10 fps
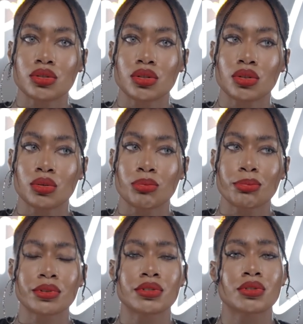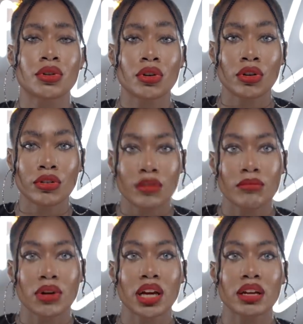to preserve
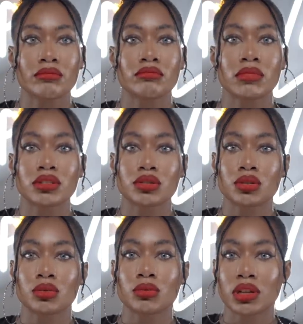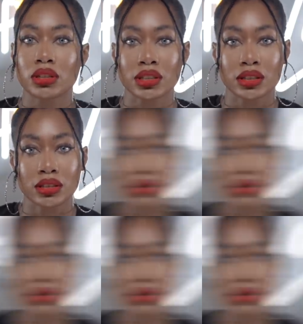my mental wellness.